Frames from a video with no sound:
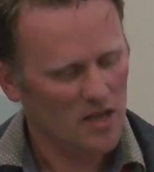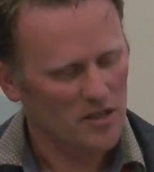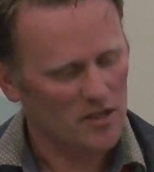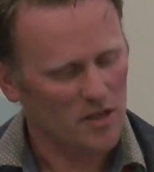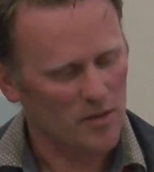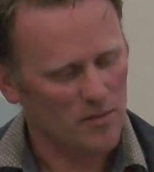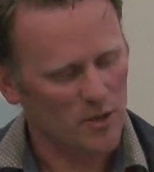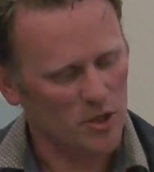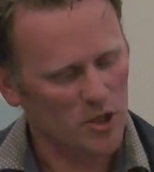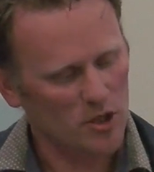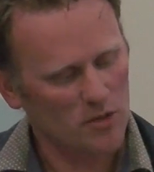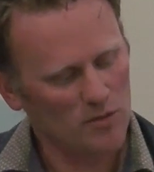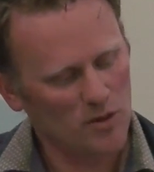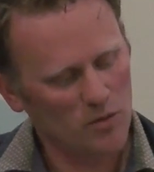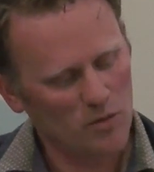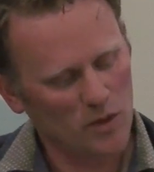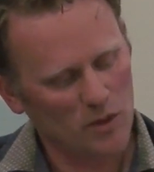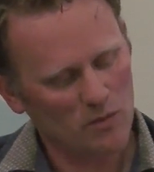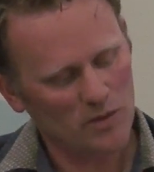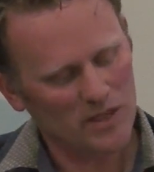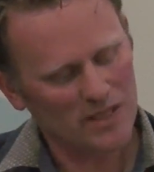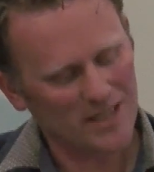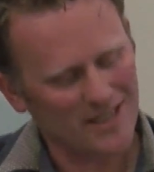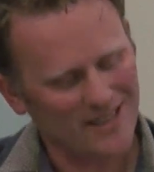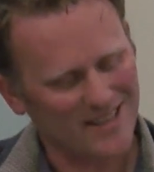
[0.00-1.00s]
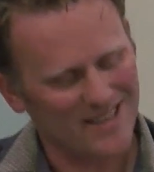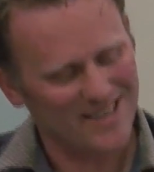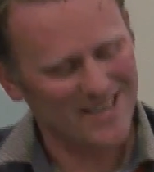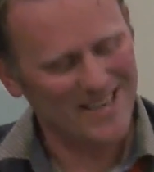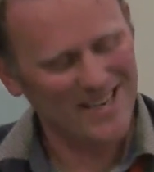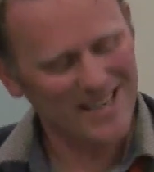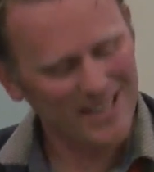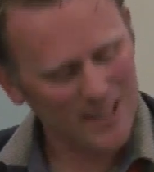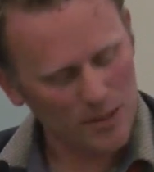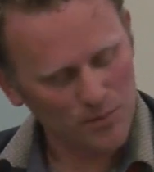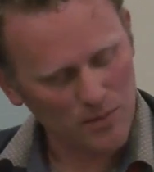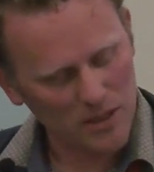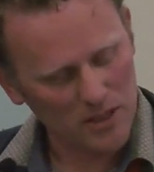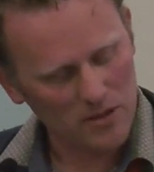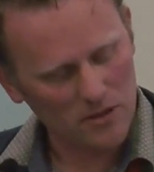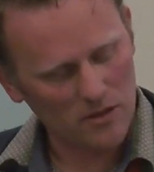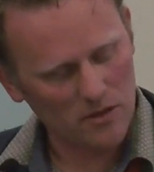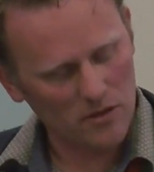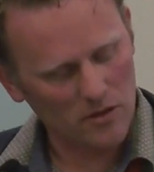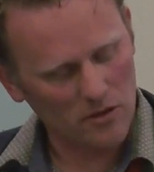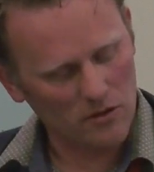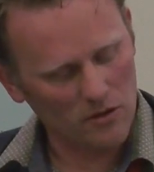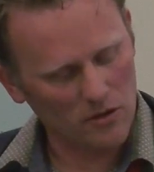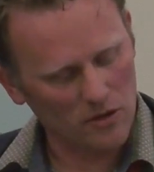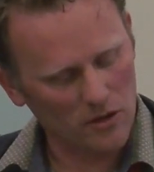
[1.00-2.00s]
So I'm assuming when we see the next picture
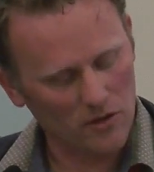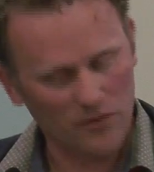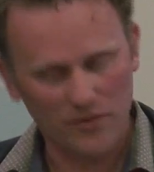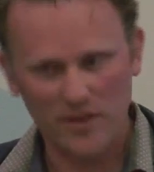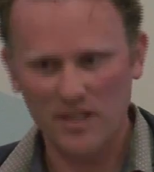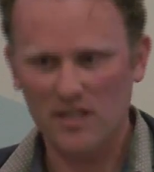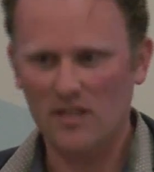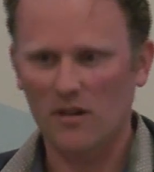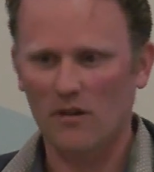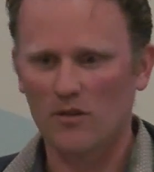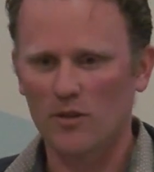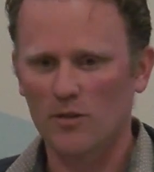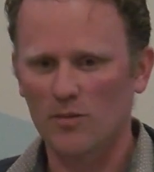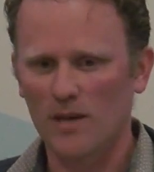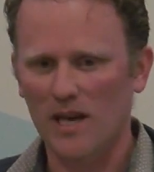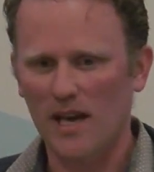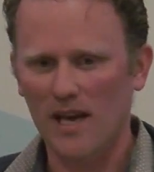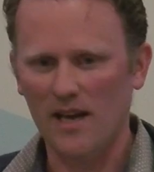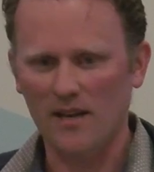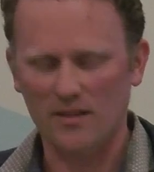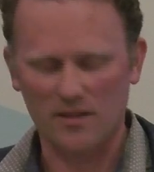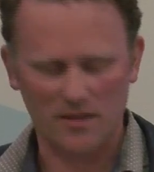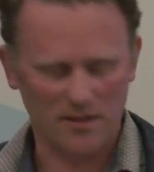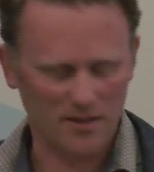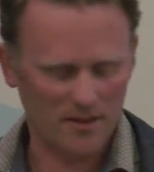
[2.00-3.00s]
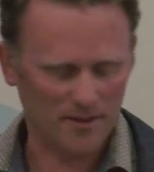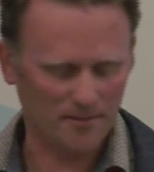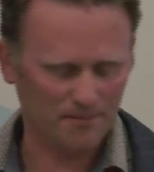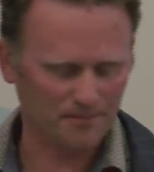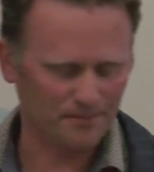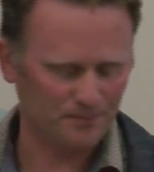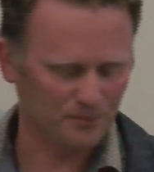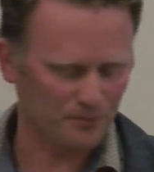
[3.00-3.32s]
on Google Earth, there's going to be a house there.